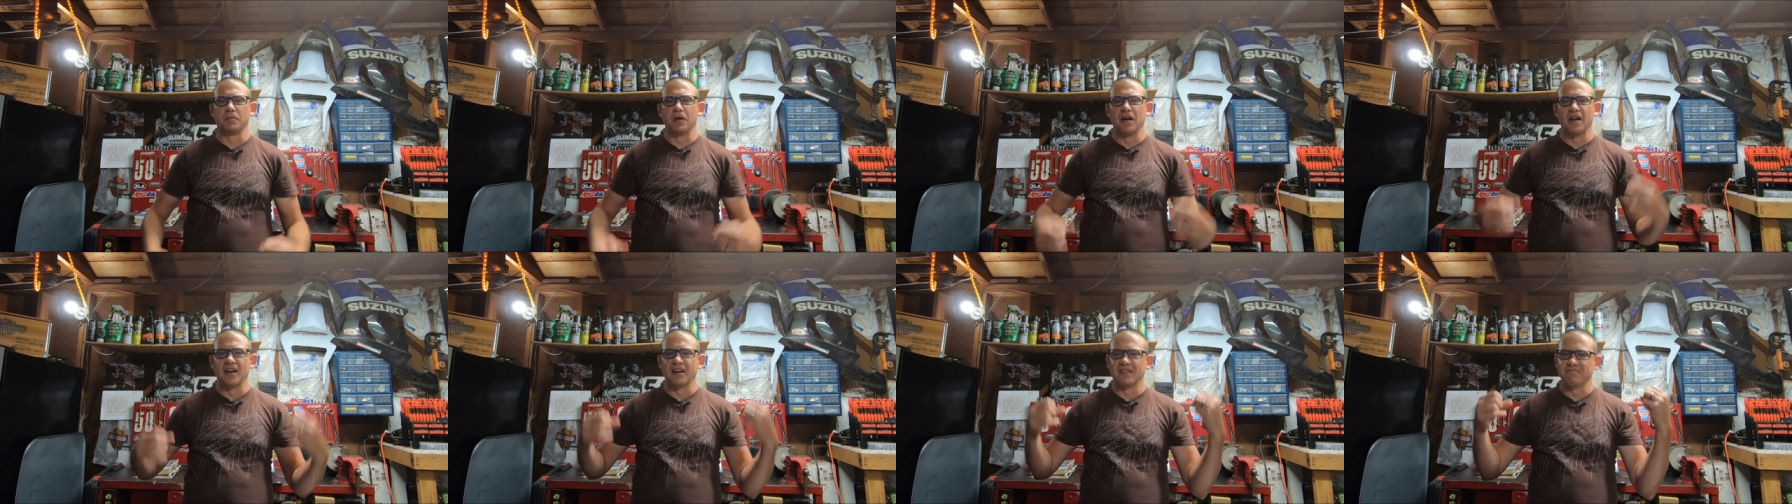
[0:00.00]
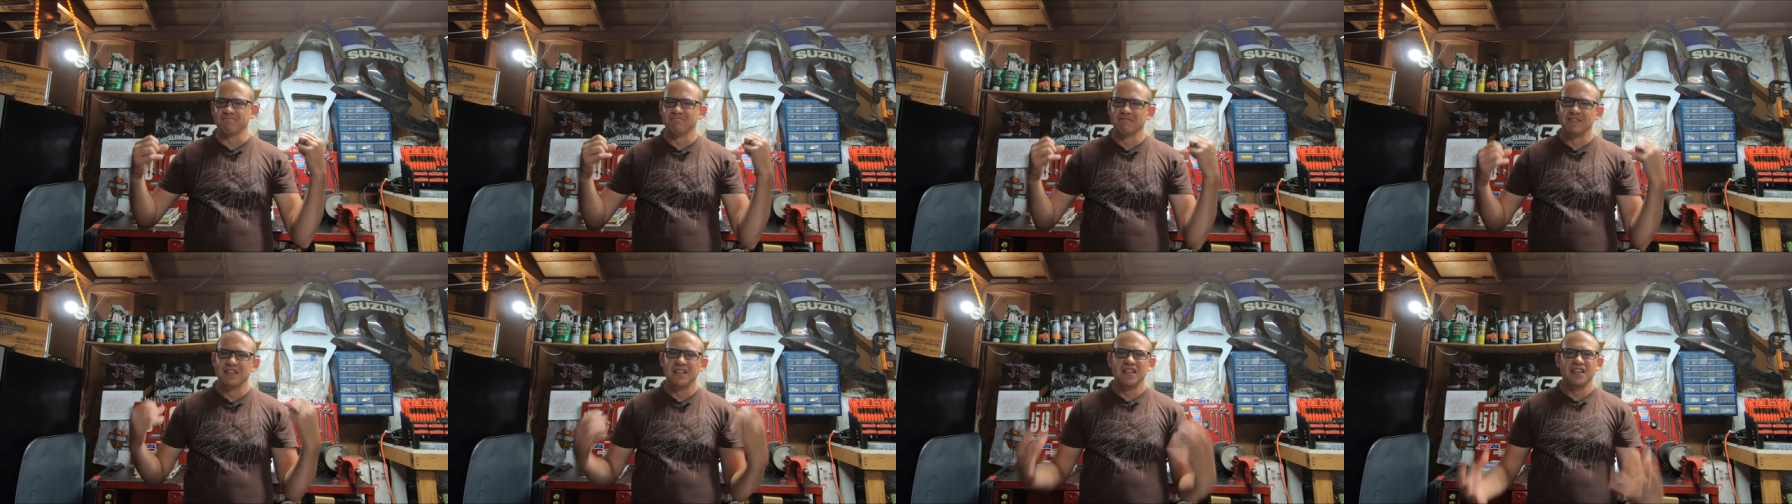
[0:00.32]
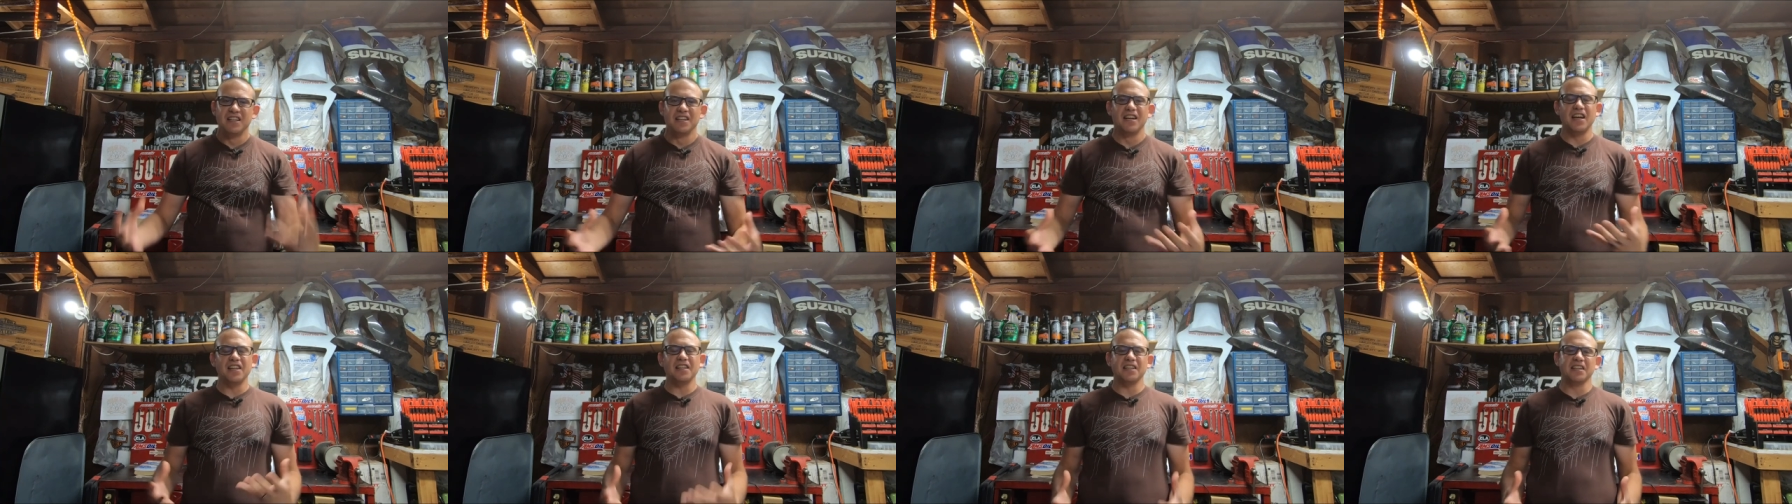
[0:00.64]
but
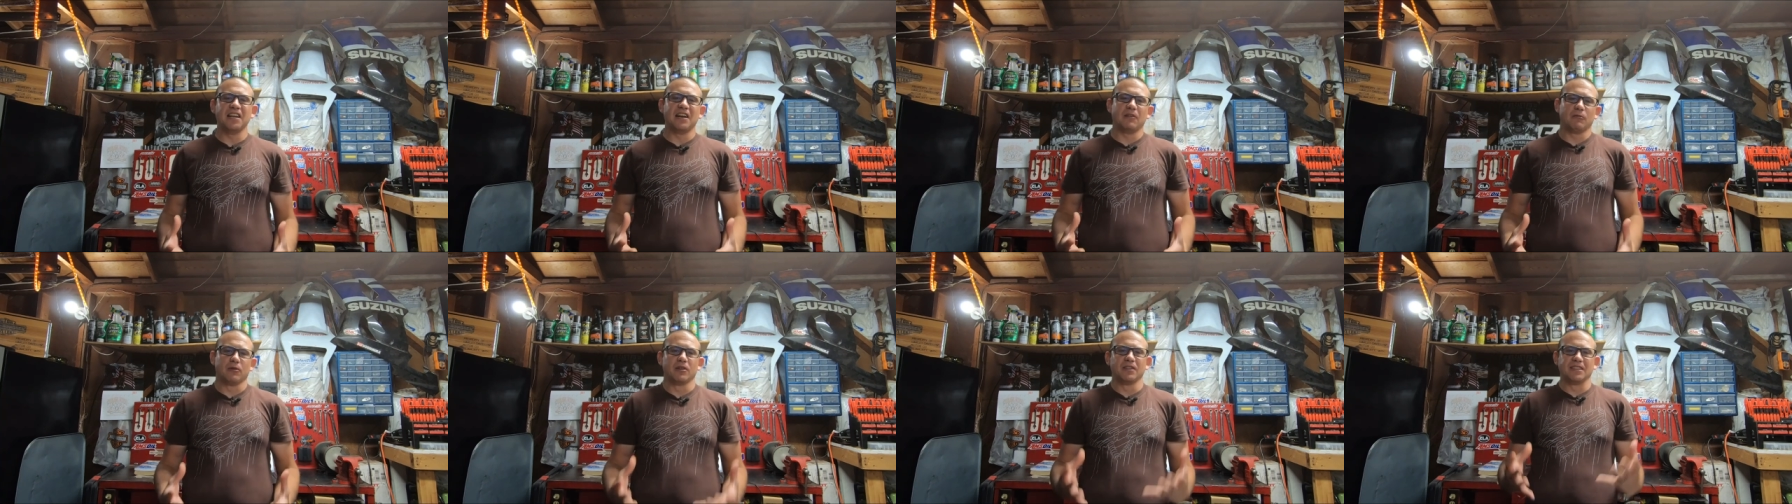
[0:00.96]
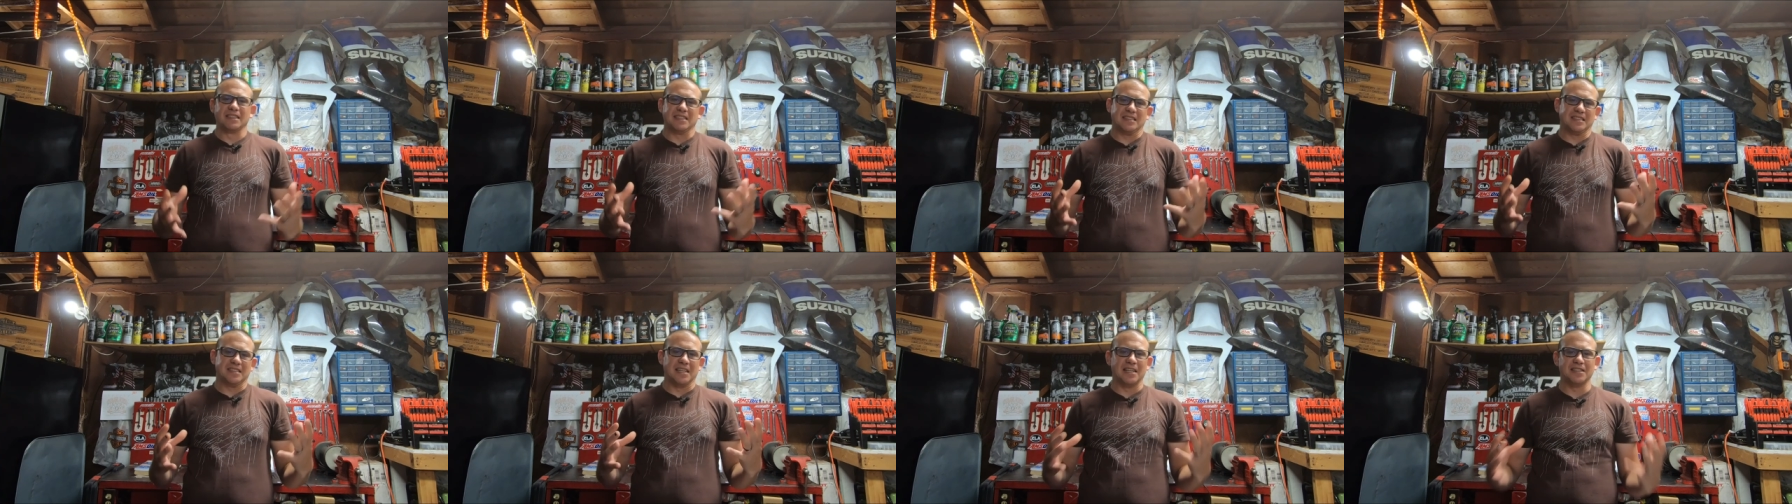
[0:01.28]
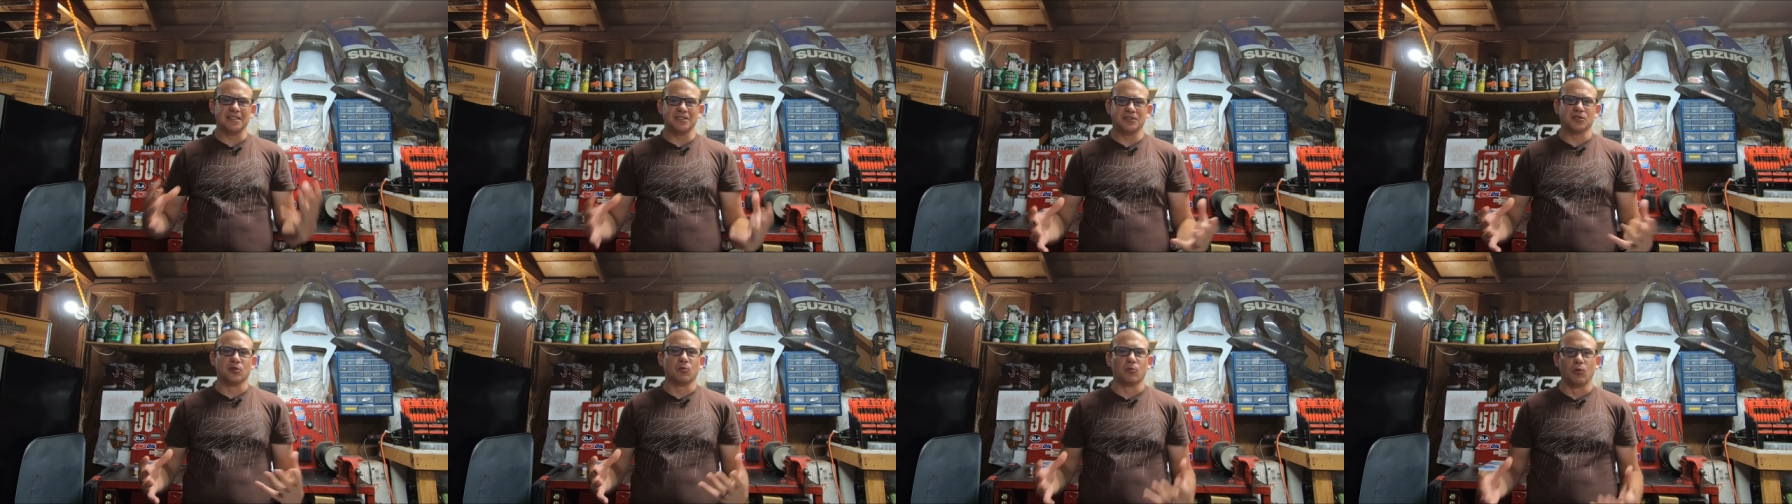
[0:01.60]
nothing that really
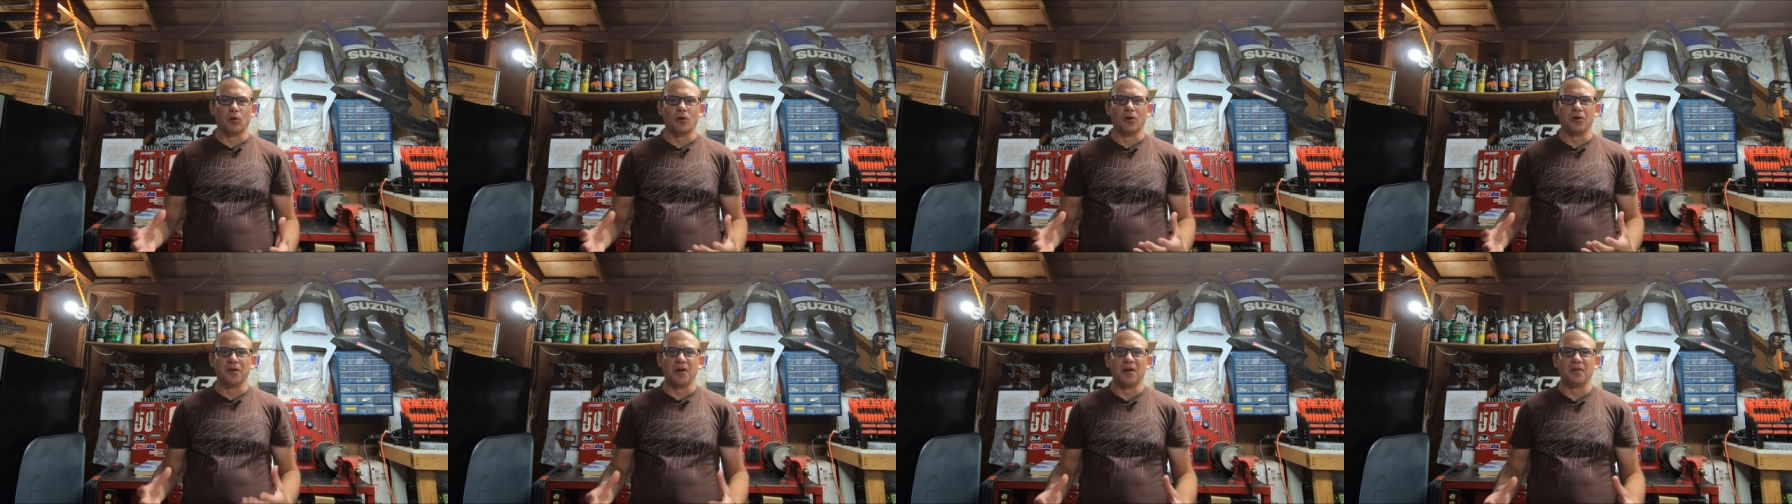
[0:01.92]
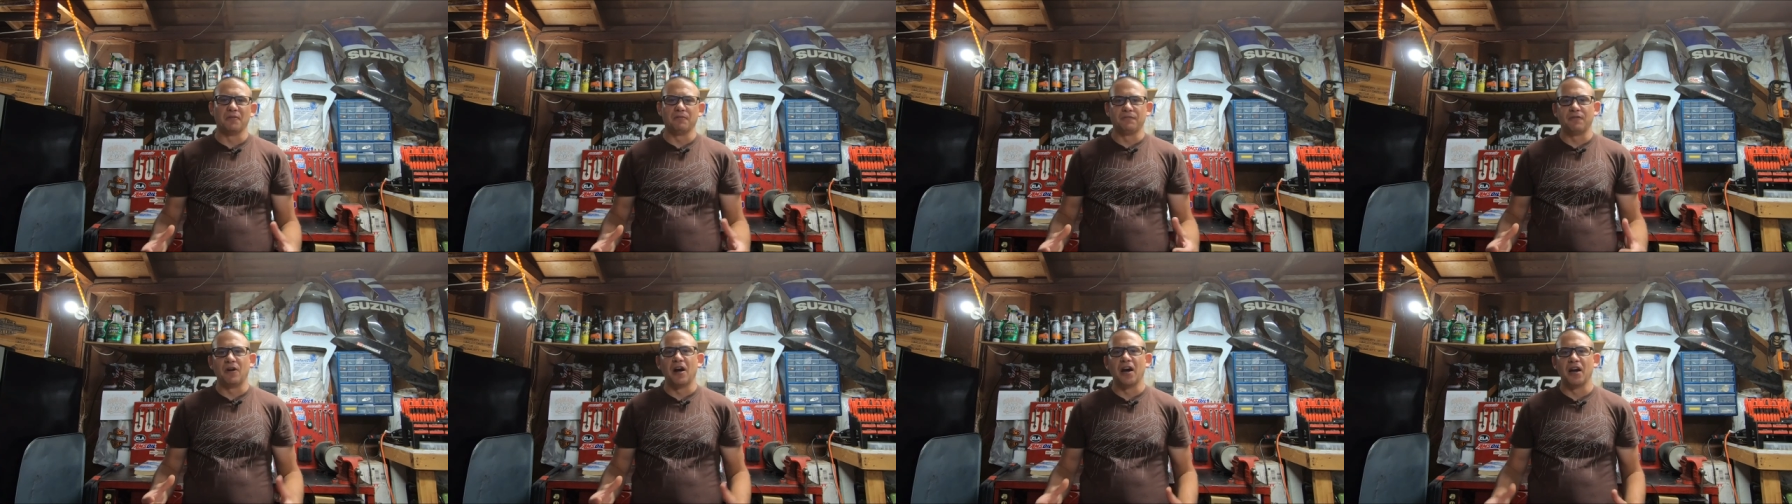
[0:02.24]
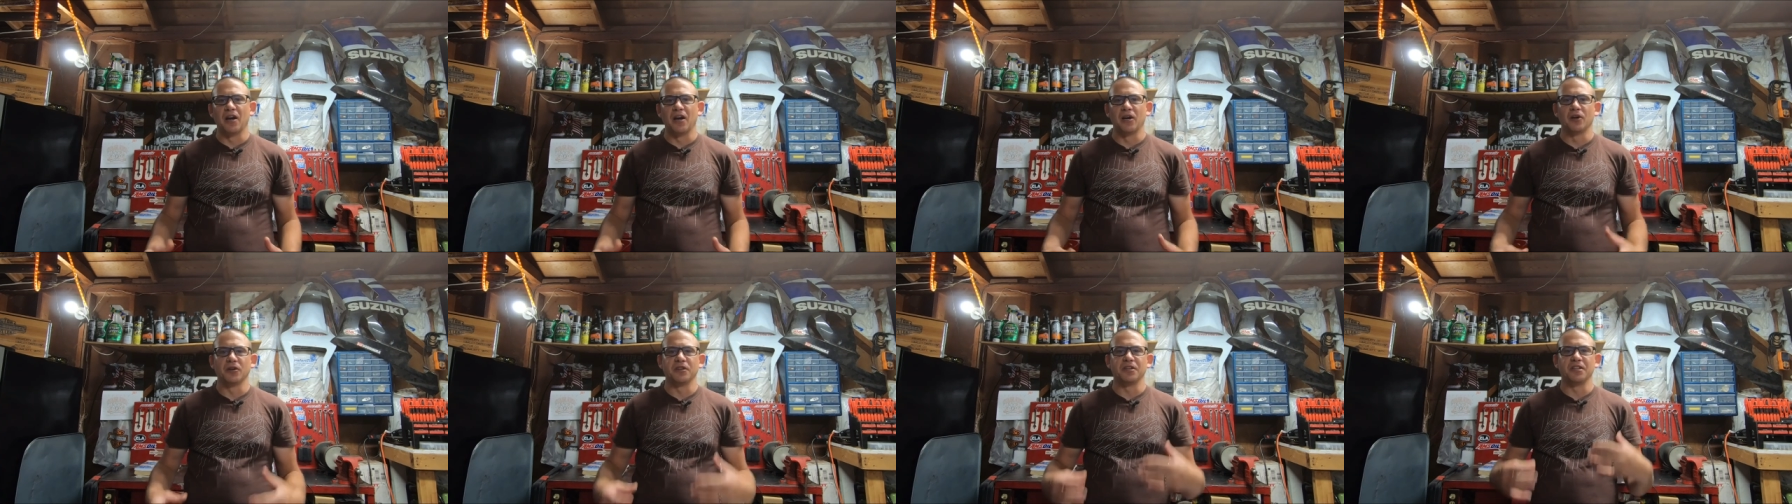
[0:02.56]
sets the world on
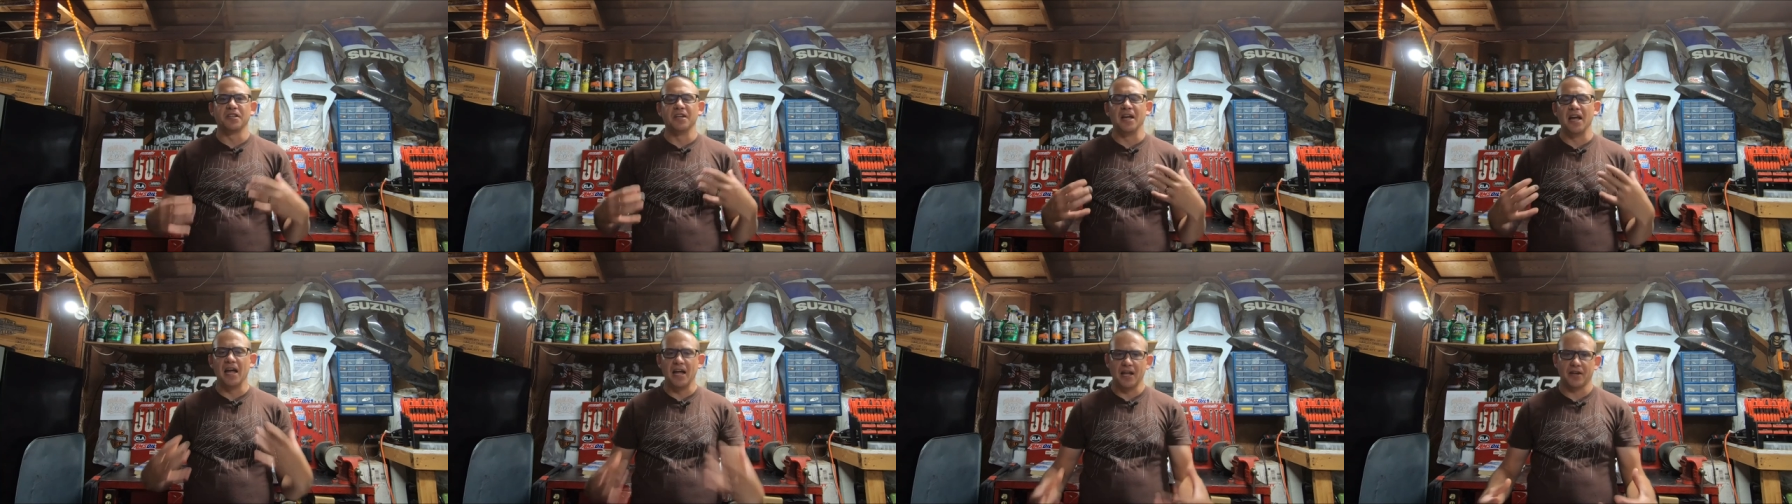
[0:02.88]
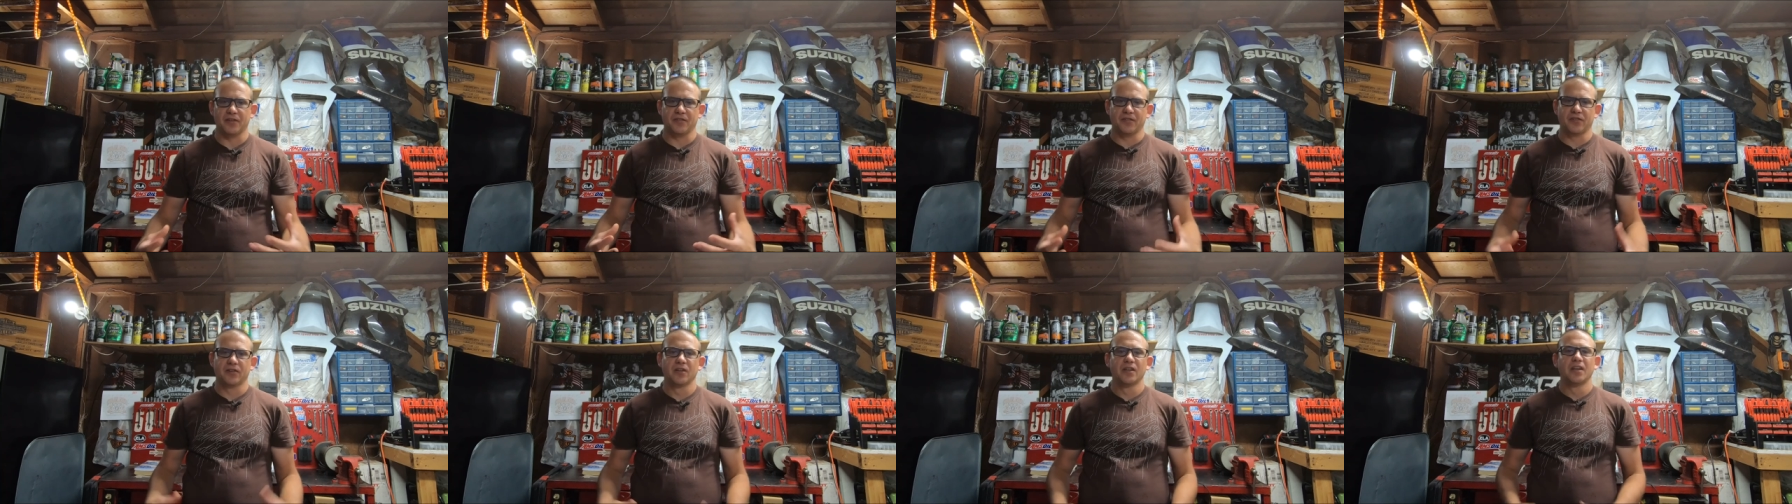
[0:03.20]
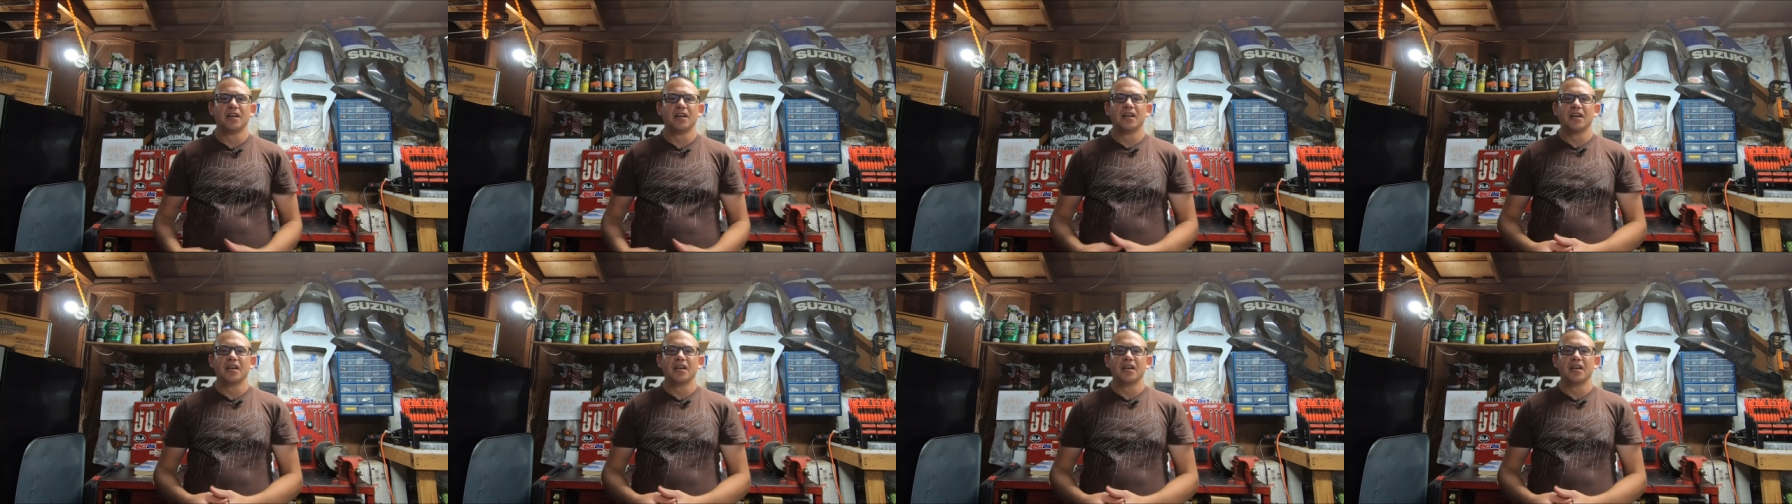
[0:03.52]
fire yet.